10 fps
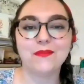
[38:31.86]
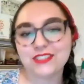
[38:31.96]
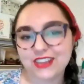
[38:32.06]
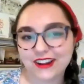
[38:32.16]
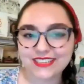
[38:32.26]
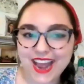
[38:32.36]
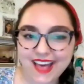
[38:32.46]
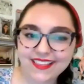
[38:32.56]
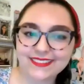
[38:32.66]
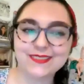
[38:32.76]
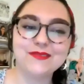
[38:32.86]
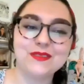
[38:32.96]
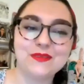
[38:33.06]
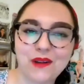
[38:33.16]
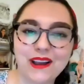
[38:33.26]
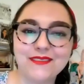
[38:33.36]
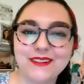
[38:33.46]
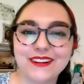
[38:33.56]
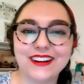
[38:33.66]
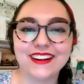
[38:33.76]
Shout out to Alex, who is a Y
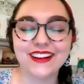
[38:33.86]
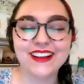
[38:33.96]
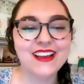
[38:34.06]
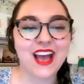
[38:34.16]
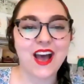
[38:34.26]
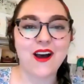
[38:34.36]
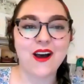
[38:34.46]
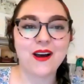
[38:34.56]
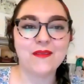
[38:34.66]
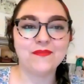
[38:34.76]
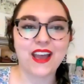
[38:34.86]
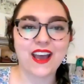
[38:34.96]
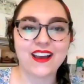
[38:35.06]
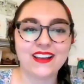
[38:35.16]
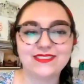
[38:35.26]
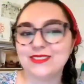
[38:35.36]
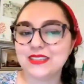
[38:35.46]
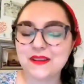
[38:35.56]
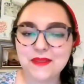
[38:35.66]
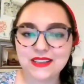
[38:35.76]
voter. It's
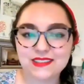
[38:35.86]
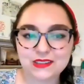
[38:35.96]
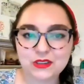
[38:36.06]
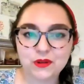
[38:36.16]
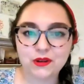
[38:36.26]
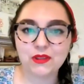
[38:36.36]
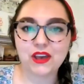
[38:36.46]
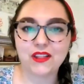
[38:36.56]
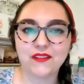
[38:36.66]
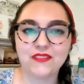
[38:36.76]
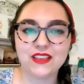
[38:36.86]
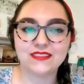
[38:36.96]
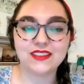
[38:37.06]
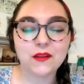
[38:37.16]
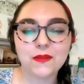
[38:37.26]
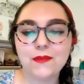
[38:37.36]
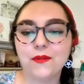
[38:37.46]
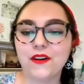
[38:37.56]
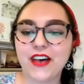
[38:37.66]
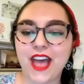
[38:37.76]
just amazing to work with all of these young
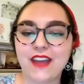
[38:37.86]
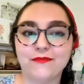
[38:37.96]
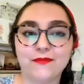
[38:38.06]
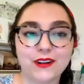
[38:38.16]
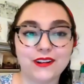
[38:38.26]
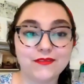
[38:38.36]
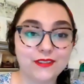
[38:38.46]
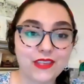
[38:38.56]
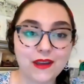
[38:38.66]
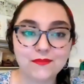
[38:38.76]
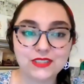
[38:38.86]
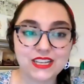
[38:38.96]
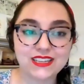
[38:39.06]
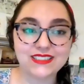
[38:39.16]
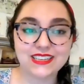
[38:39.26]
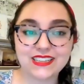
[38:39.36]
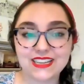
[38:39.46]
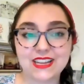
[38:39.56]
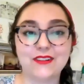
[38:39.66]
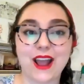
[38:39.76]
people and for them to get
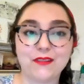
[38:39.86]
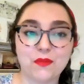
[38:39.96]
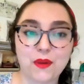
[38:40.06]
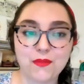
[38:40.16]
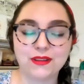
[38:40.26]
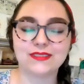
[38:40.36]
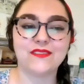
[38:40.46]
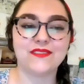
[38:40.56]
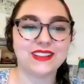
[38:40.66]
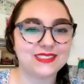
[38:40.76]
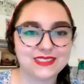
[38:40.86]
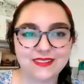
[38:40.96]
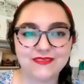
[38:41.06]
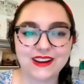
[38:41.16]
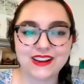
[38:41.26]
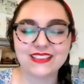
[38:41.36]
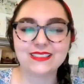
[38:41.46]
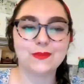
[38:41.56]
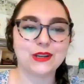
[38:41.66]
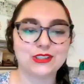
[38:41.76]
to interact with public servants. It's a very
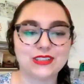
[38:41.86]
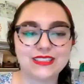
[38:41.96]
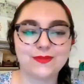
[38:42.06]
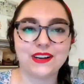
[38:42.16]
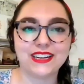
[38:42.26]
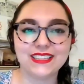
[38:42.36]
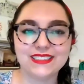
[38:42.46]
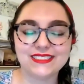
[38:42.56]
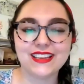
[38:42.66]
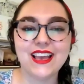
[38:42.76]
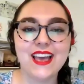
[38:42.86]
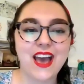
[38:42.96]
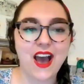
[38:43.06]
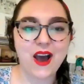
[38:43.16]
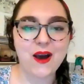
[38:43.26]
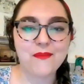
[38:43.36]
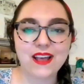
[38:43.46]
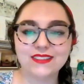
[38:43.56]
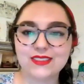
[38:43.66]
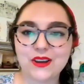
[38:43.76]
special experience.
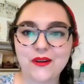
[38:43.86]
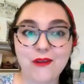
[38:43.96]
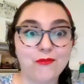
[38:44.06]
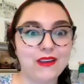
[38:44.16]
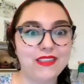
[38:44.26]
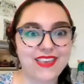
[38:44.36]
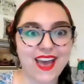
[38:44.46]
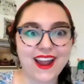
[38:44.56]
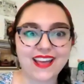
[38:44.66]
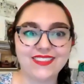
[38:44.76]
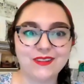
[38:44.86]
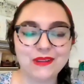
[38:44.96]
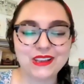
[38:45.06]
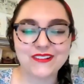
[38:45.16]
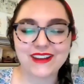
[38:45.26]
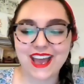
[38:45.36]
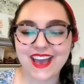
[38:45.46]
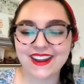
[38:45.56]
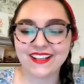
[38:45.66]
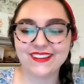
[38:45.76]
And so with that, I think we can go
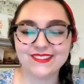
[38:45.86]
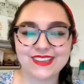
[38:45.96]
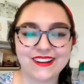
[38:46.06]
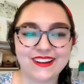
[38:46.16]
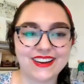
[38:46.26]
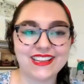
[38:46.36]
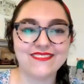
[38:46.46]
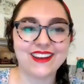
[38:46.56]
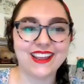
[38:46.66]
ahead and close out our evening.